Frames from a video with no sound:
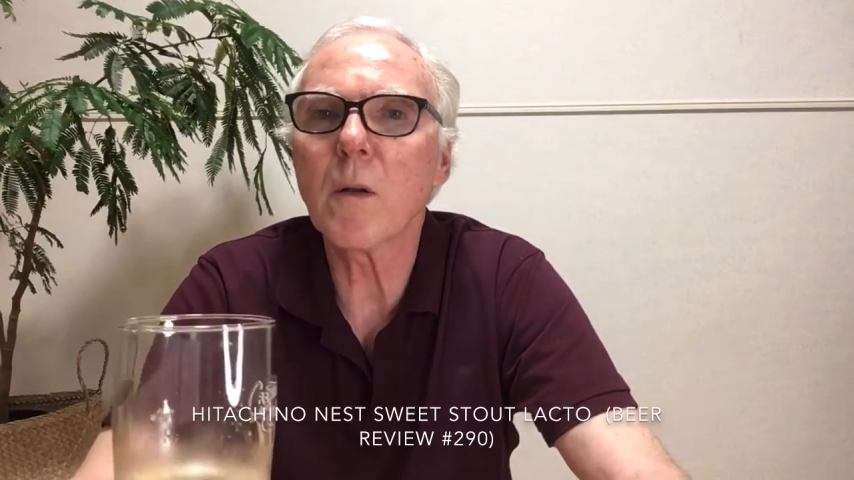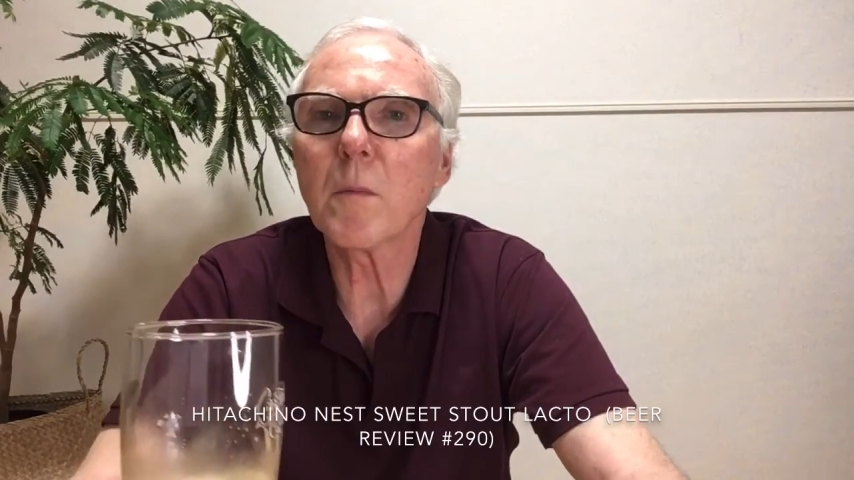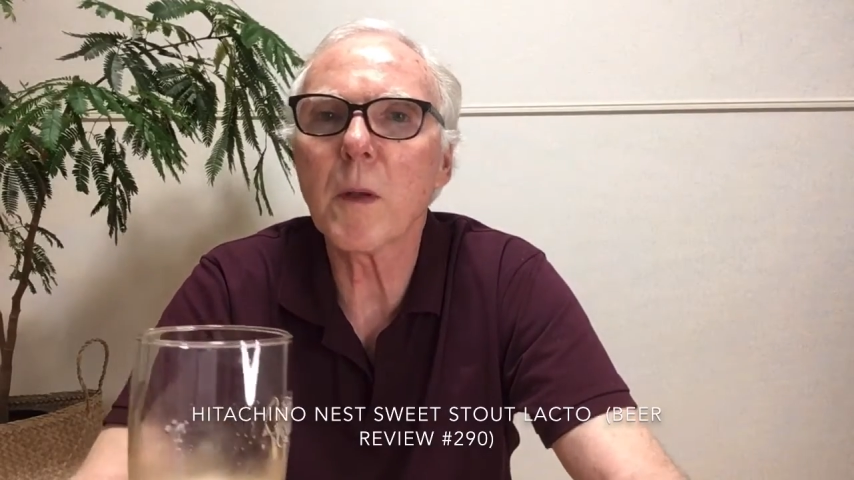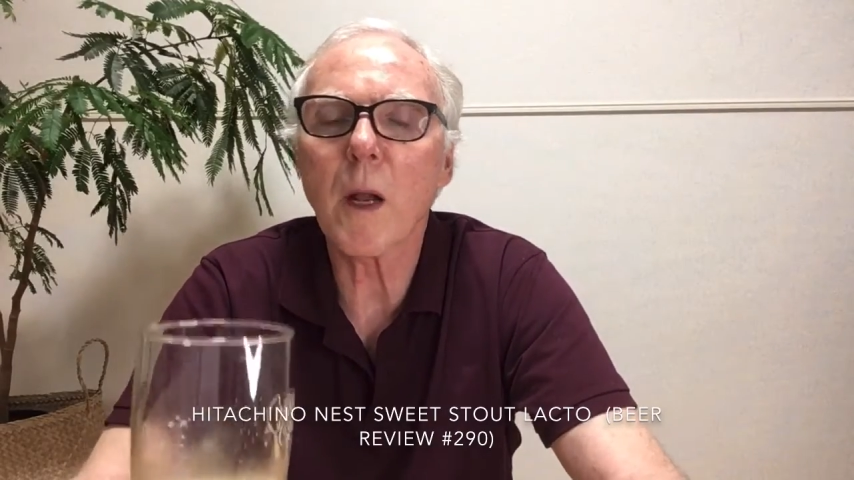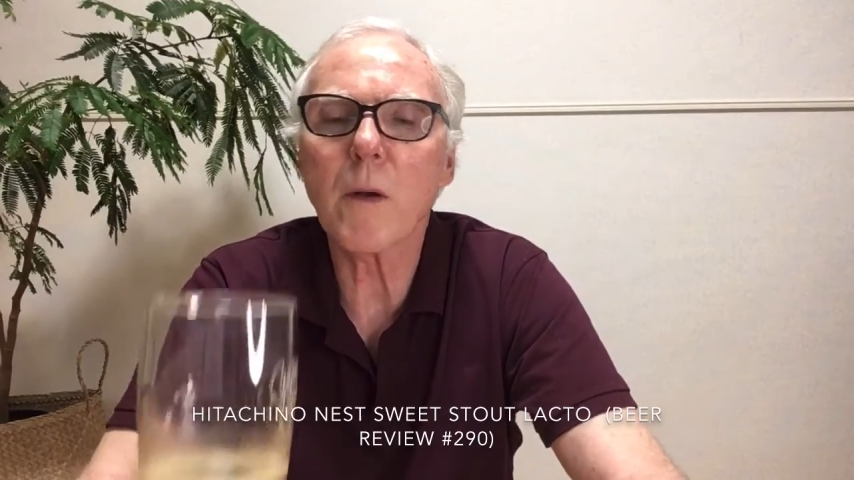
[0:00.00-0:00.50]

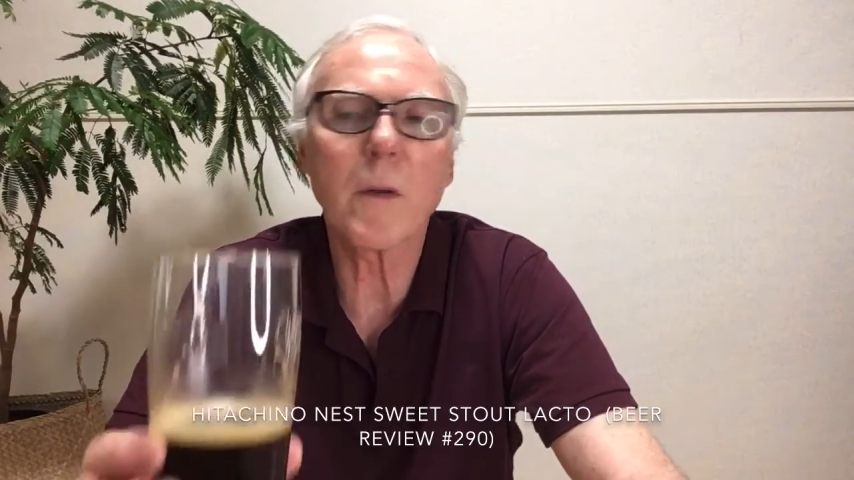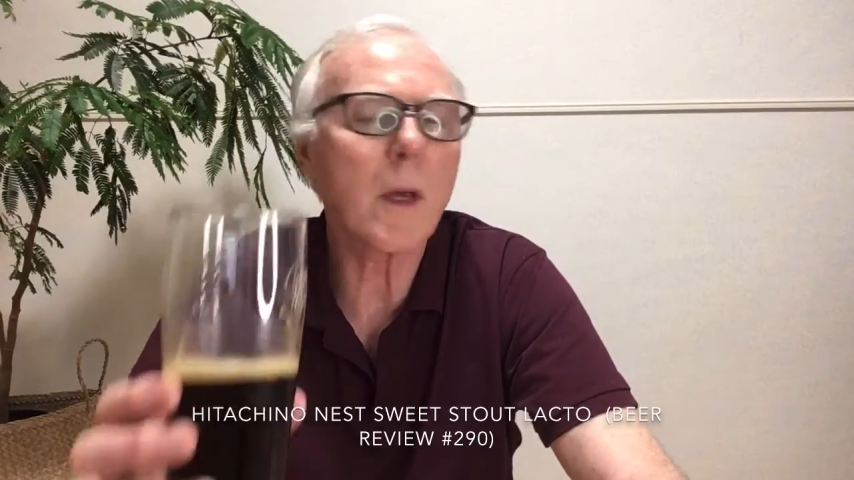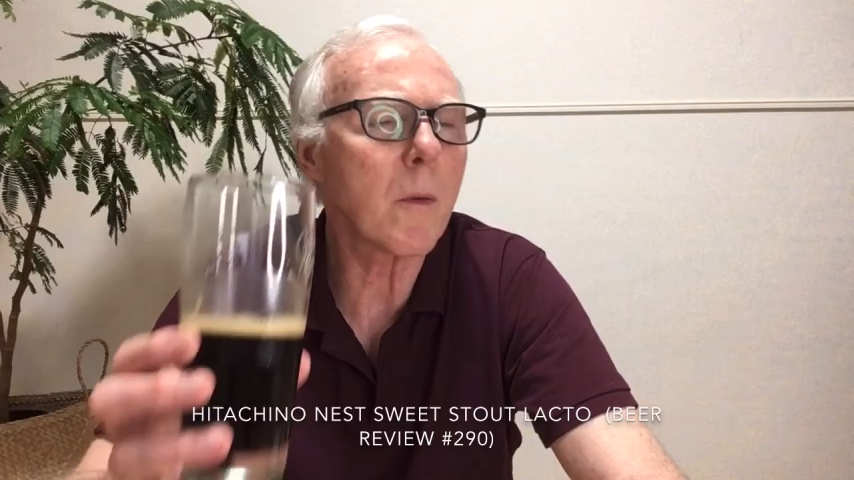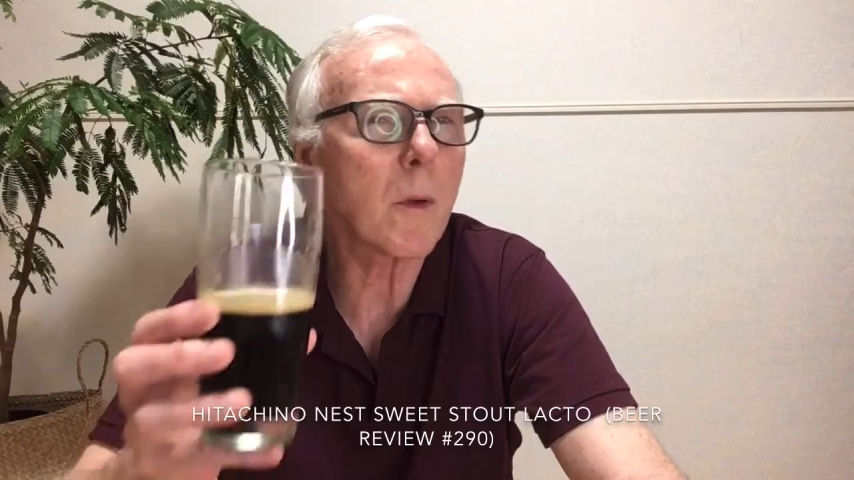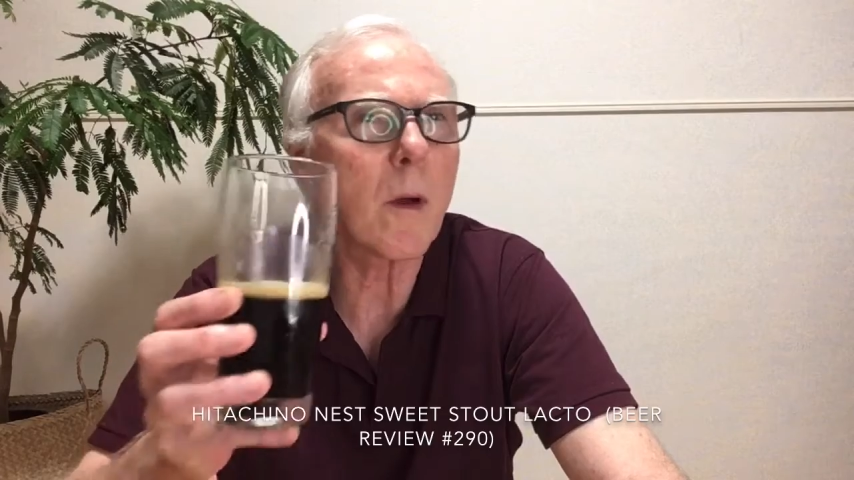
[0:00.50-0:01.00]
but I don't think
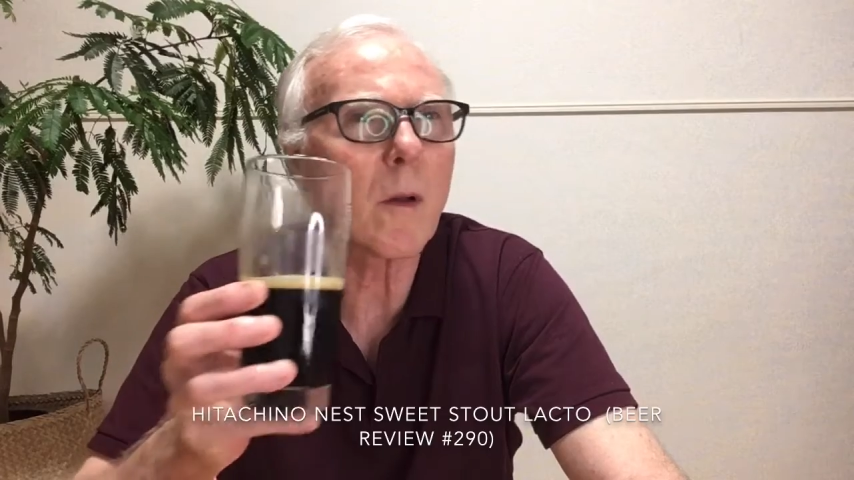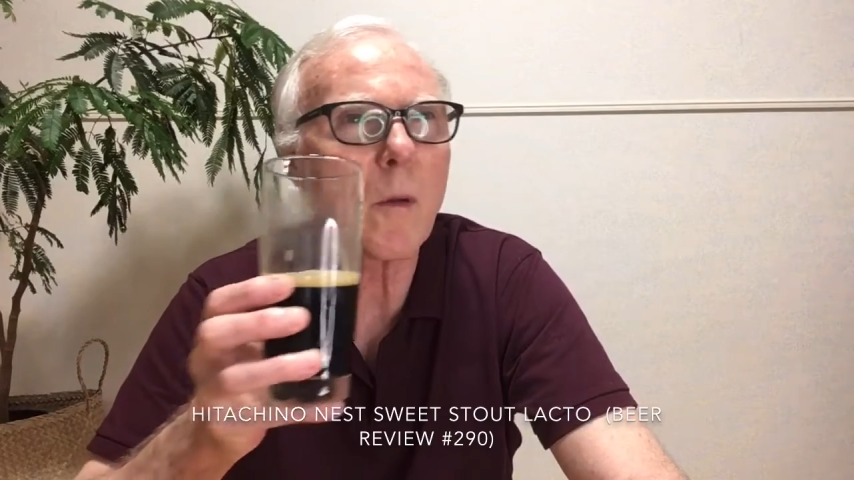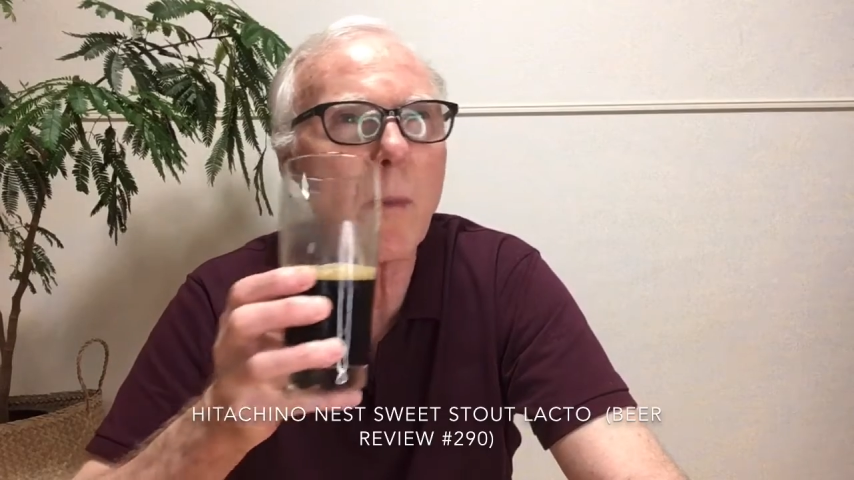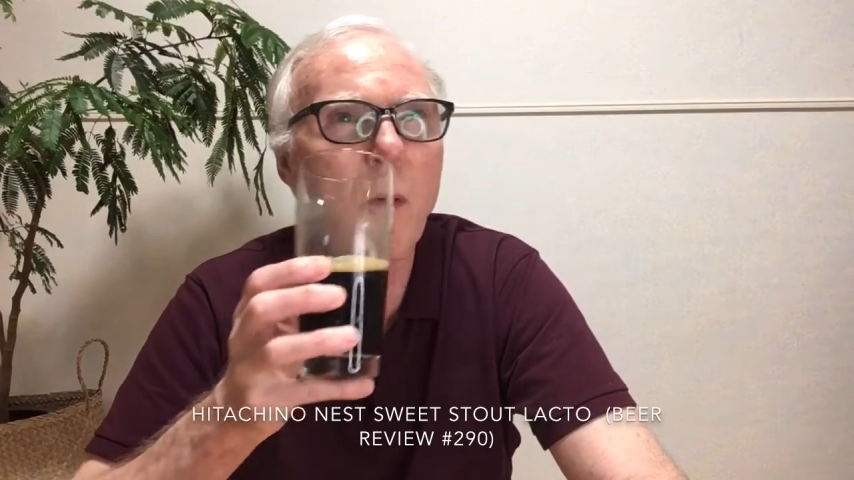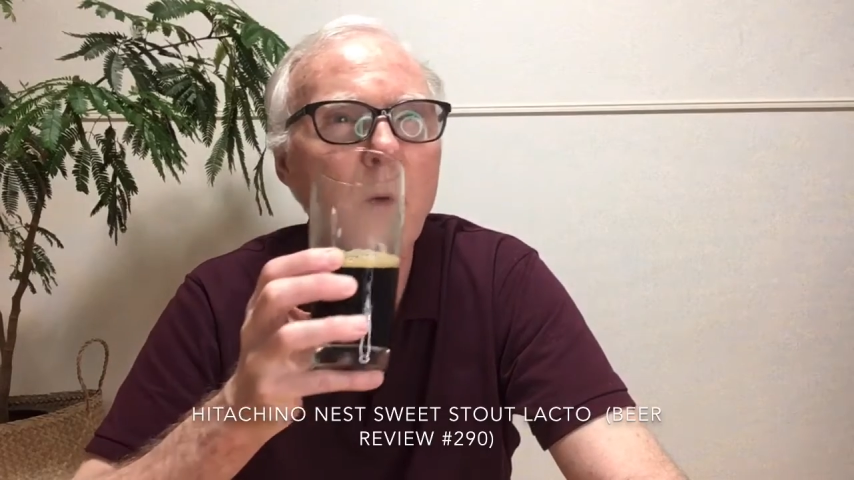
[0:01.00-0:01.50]
I would call it a
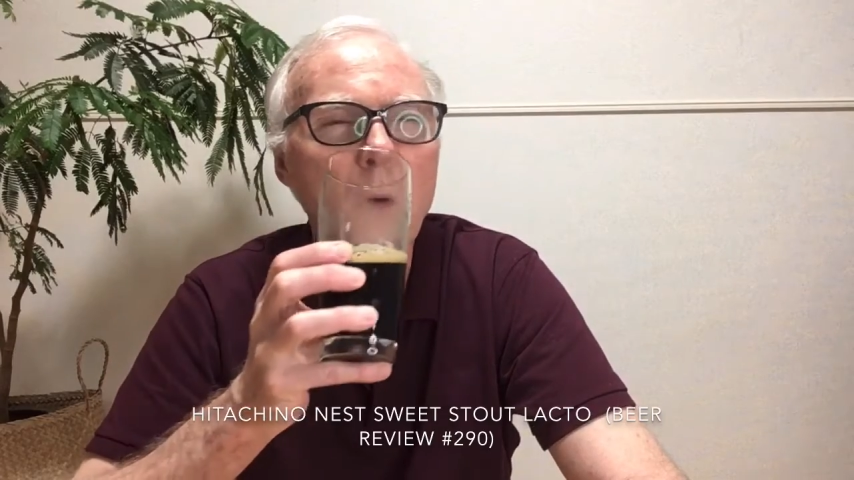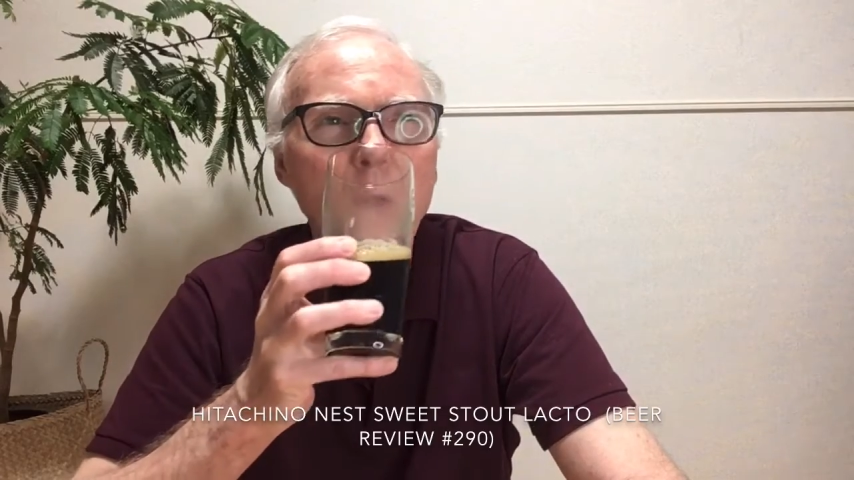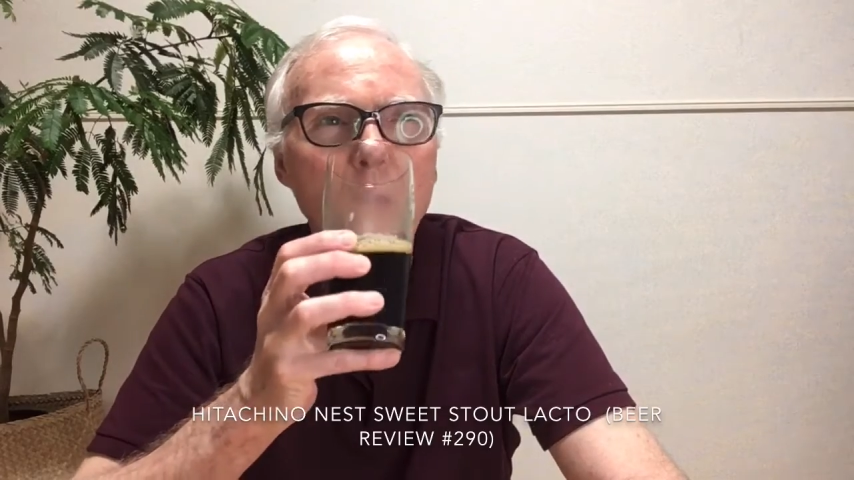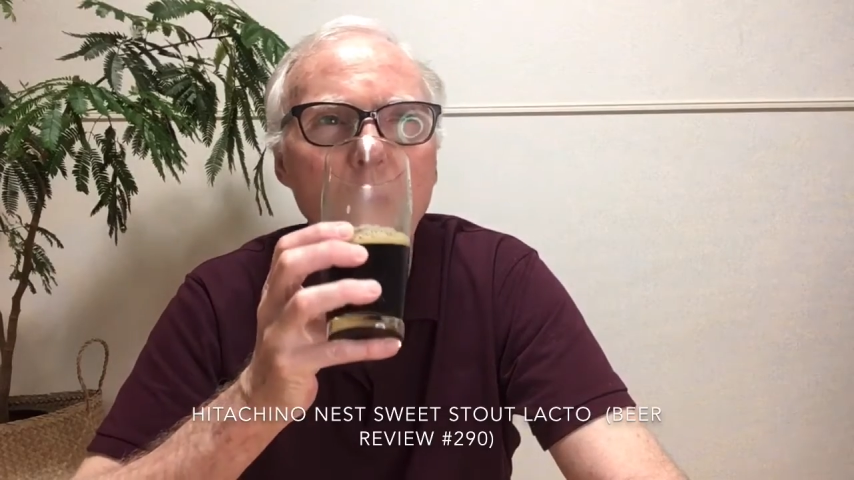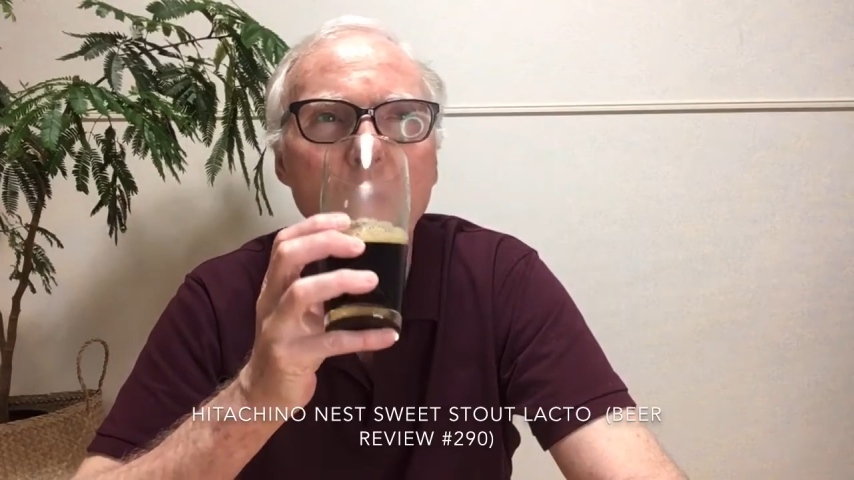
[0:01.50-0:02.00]
porter
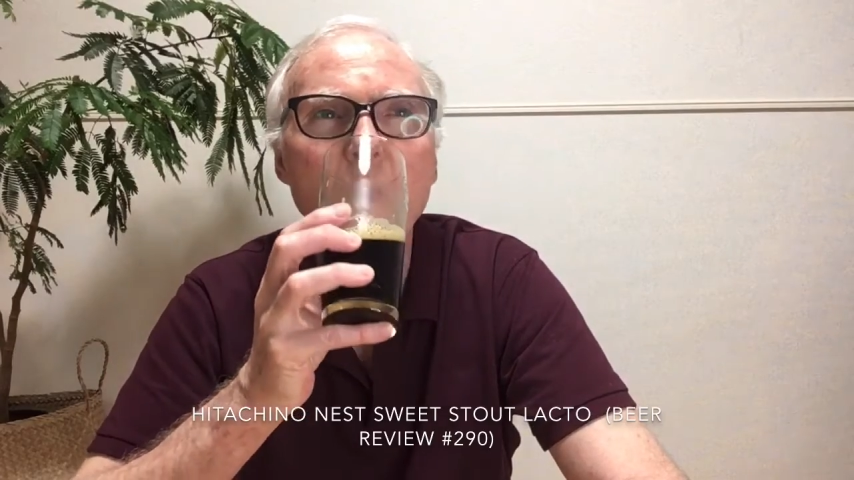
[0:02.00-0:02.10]
either.